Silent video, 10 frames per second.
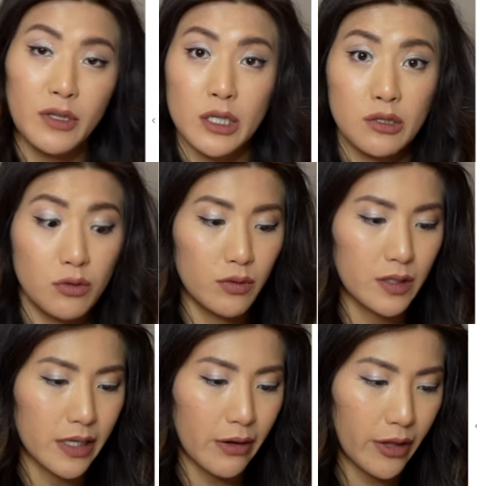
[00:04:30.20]
For the
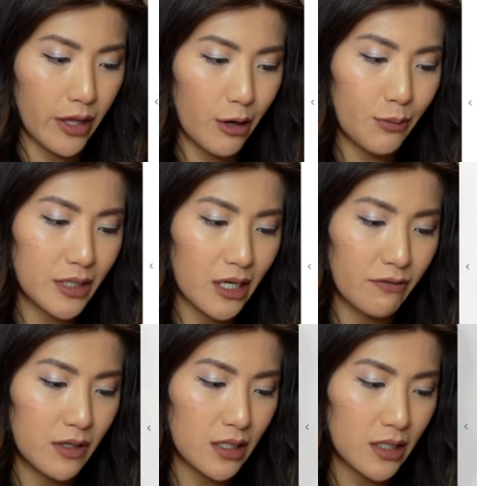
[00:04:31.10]
stalkers out there, that will be
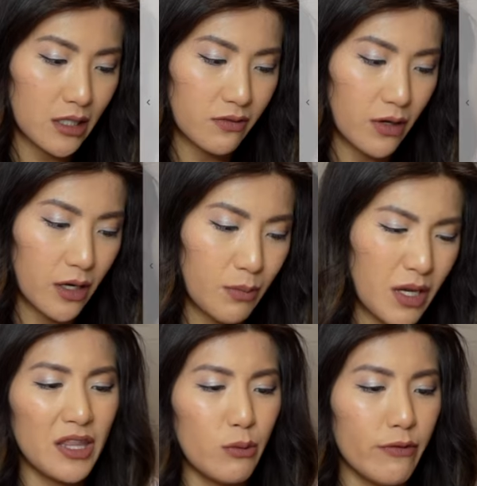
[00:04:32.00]
definitely satisfying.
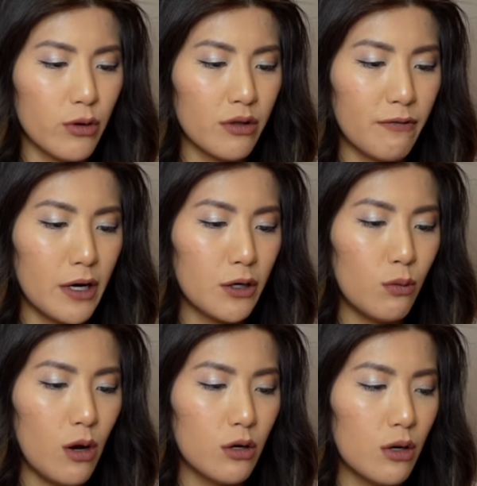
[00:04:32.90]
And then we've got the final
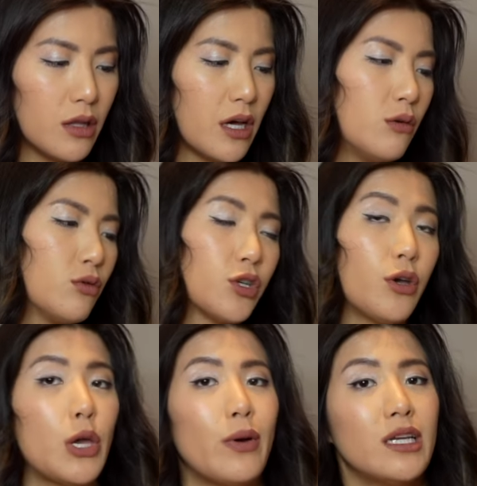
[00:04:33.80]
one that I will show
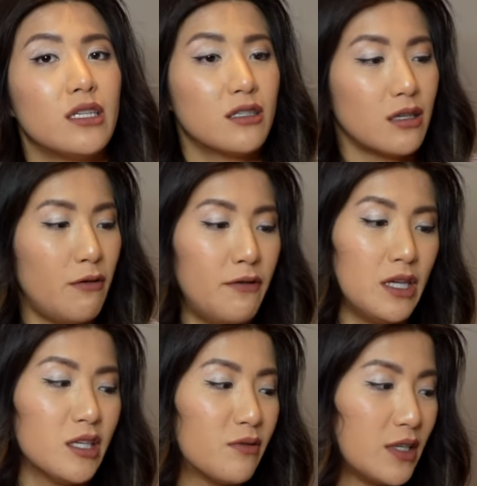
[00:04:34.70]
you, at least for
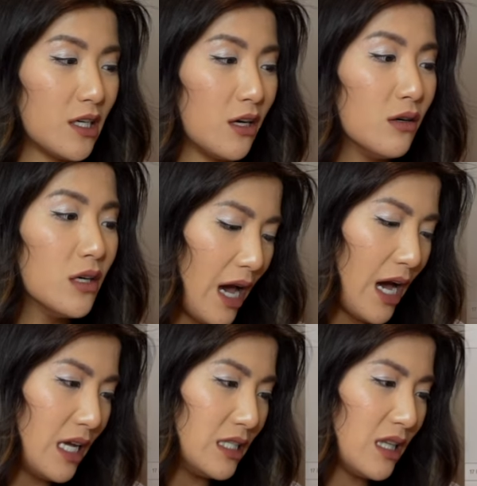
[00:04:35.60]
this video.
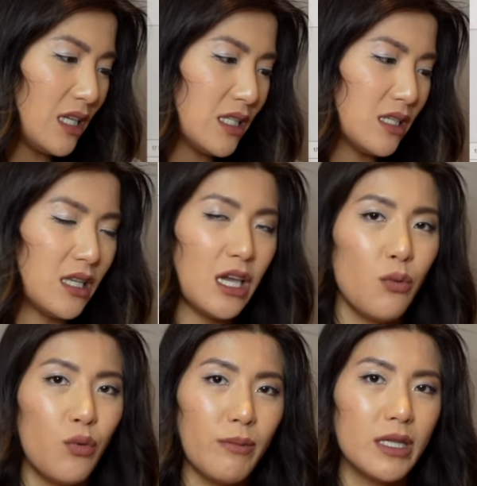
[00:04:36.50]
And this is
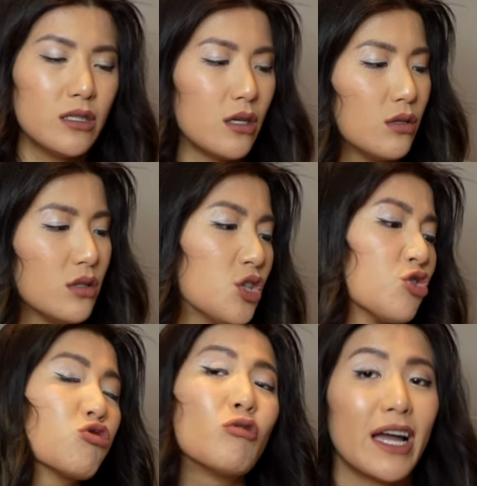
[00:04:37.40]
the women's, the
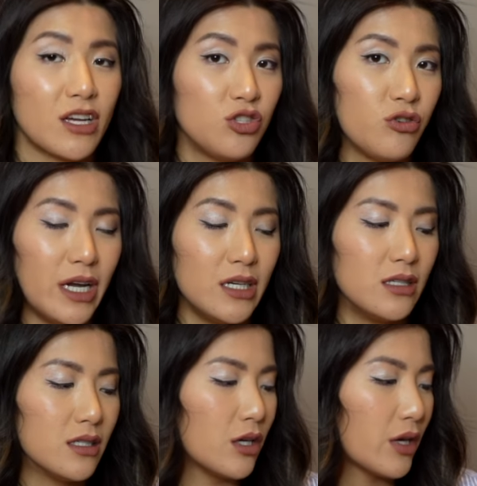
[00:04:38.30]
track
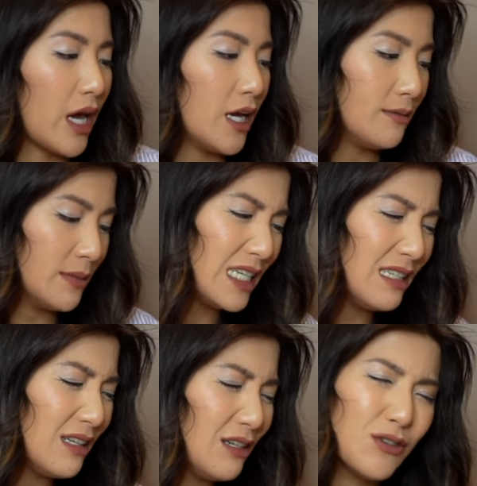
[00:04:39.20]
trainers, okay?
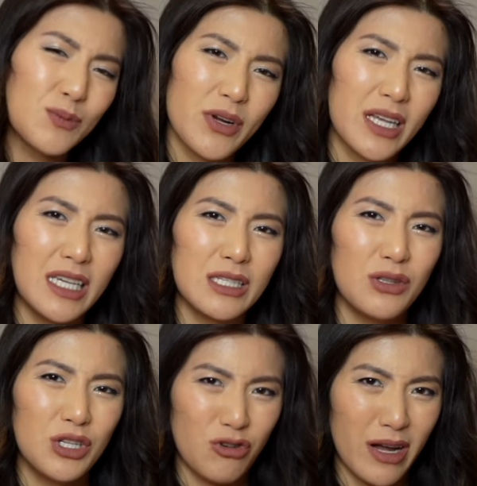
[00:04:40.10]
I don't know who's bringing these
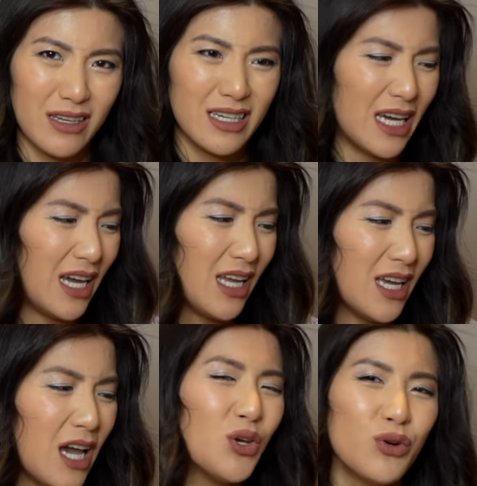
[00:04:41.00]
on the track, okay?
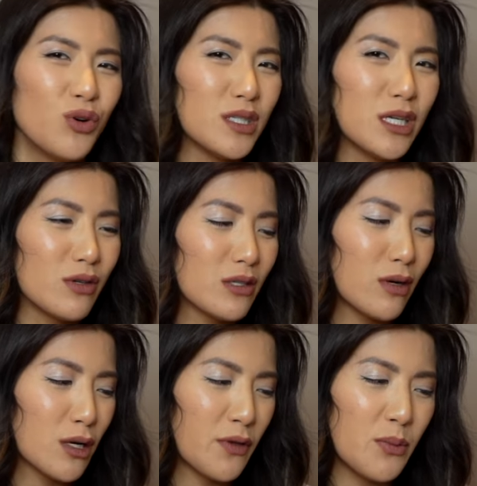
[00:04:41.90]
You're not a serious
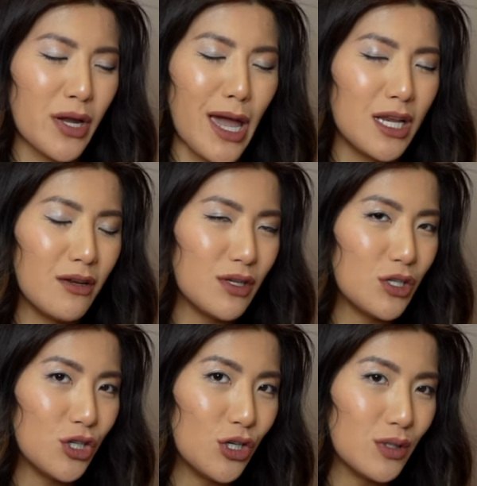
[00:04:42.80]
runner if you bring any of these
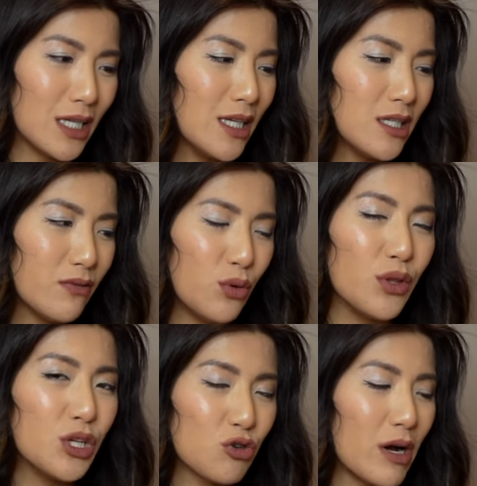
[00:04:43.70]
shoes, least of all
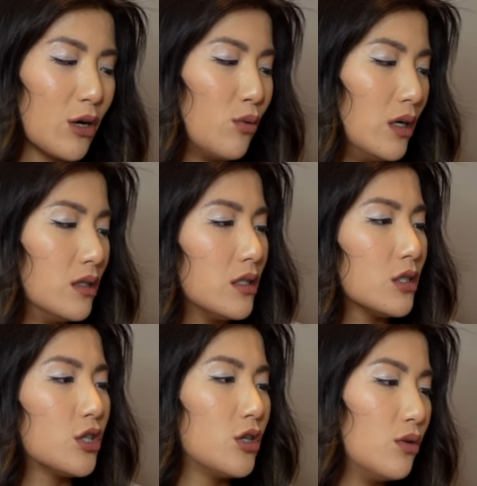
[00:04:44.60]
the track
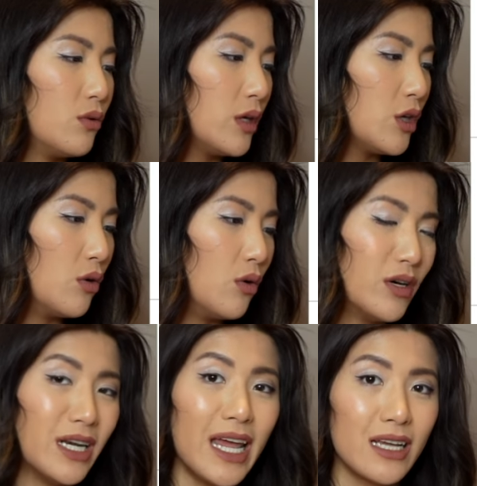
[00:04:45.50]
ones, to
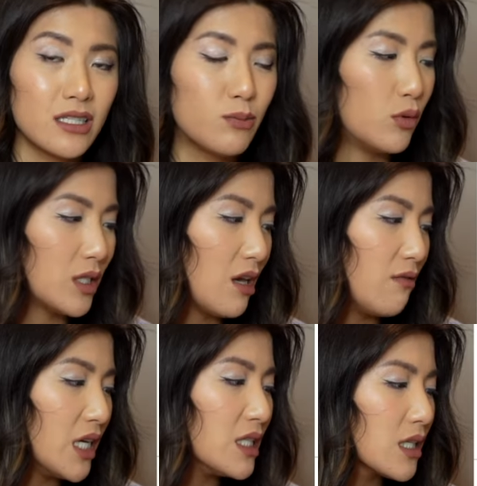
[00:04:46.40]
your next sporting
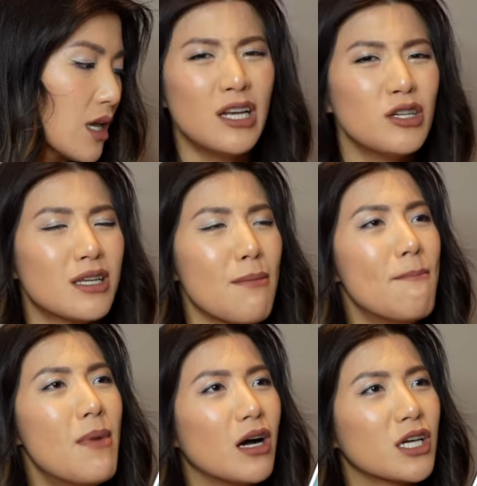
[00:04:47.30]
event. It looks like
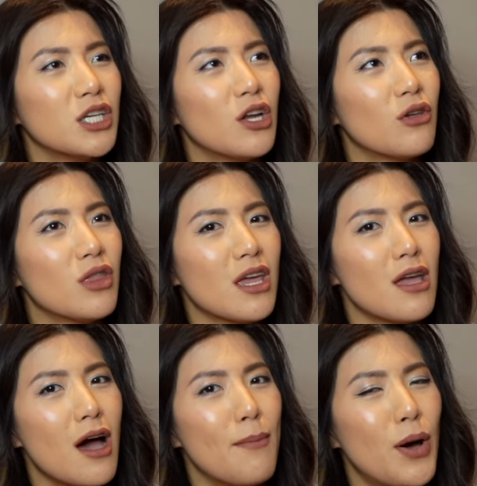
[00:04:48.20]
muck, you know, the
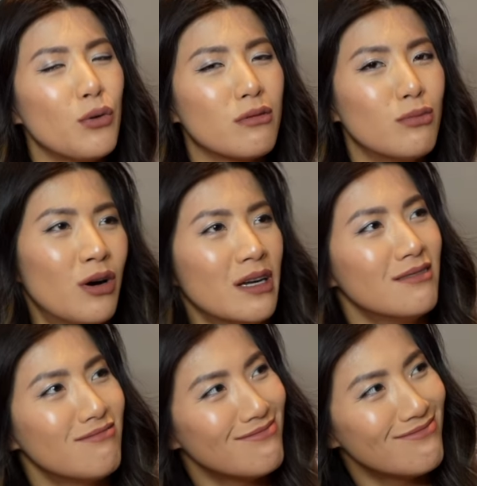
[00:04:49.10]

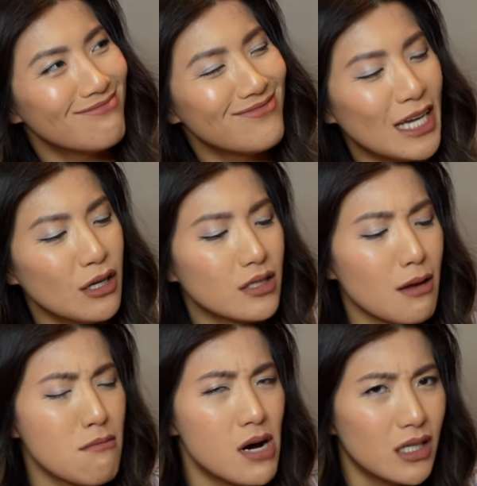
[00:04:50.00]
Pokemon. That looks
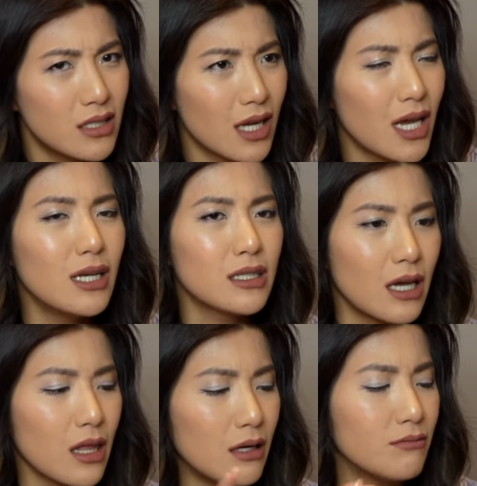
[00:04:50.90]
like mud. It looks
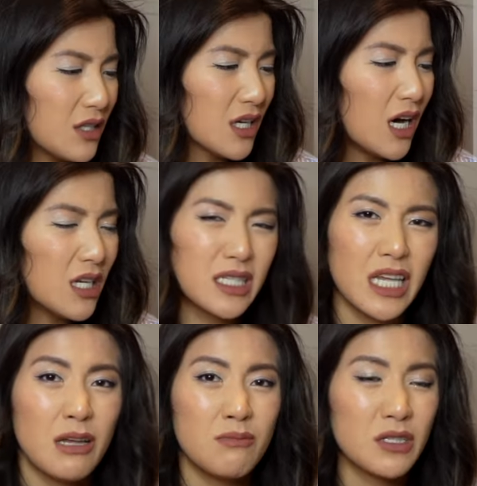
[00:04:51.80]
like that. The color
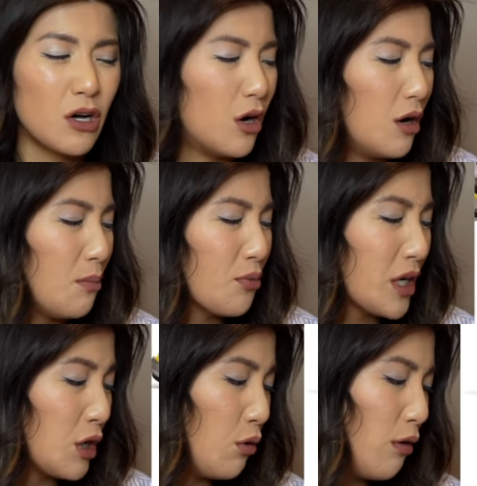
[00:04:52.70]
schemes are
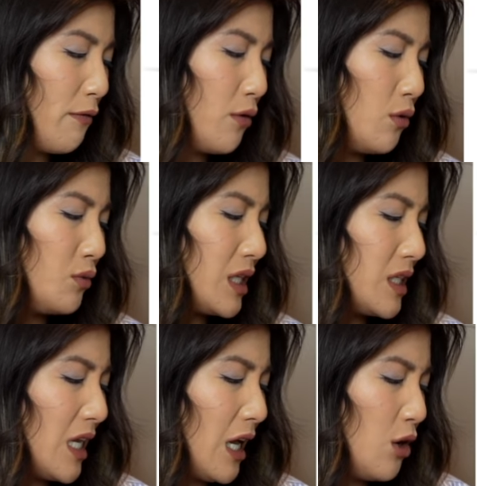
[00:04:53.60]
pretty awful.
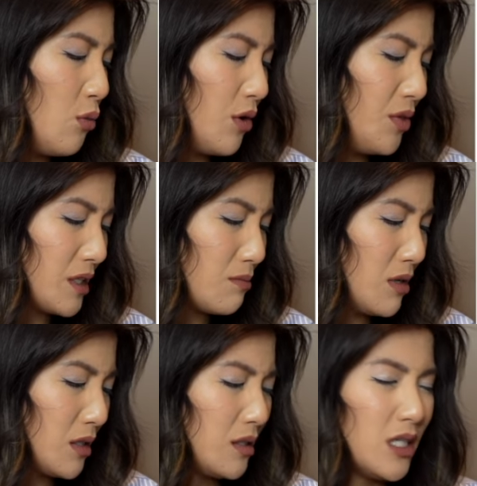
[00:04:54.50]
This yellow one, this
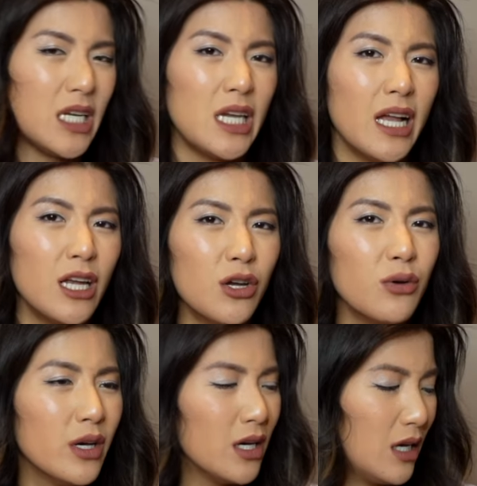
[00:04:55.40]
mustardy
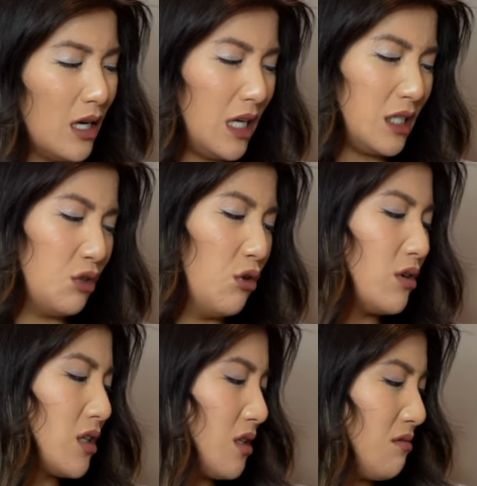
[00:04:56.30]
yellow, is
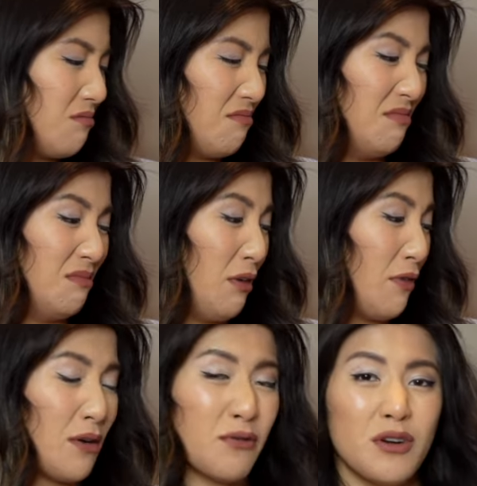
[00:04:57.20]
not my
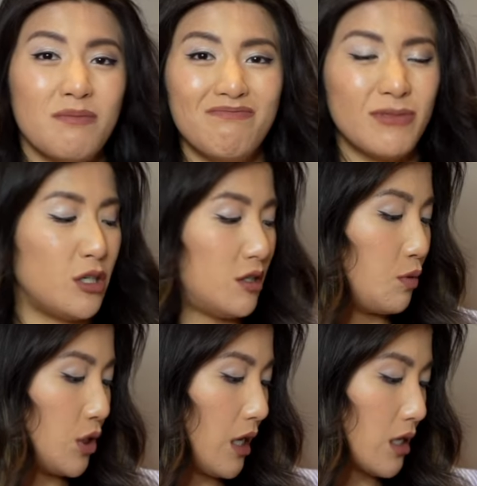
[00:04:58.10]
favorite, just
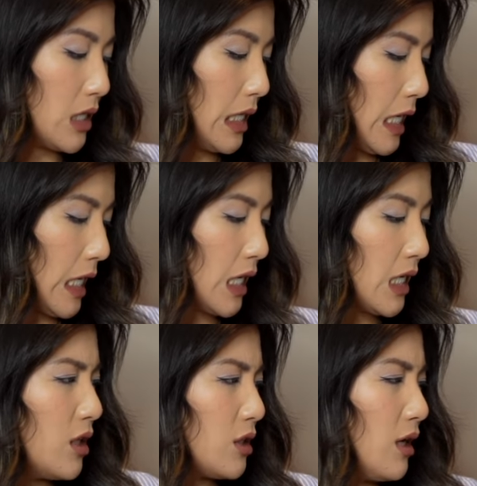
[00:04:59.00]
putting it
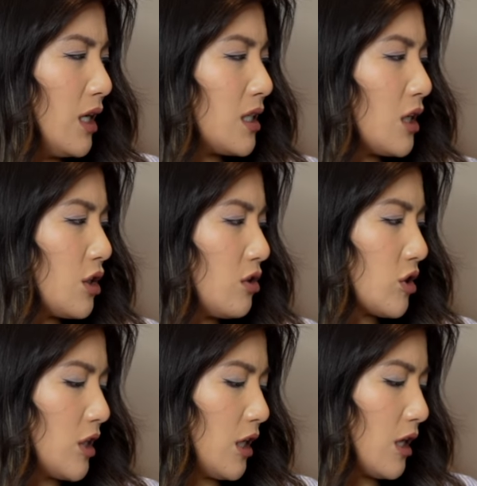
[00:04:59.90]
kindly. So let's actually
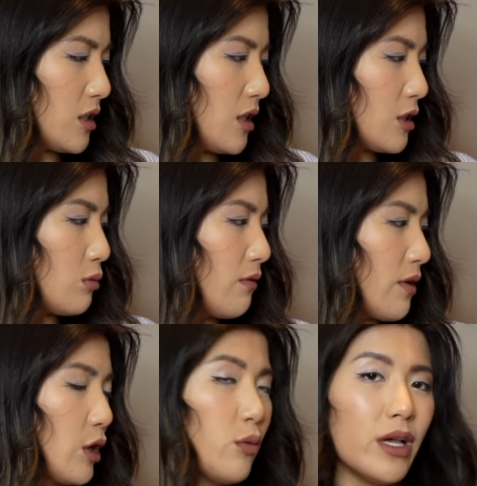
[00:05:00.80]
just click into this one
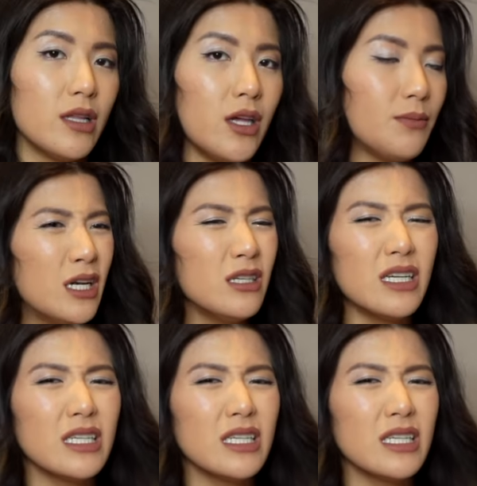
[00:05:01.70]
very quickly. It's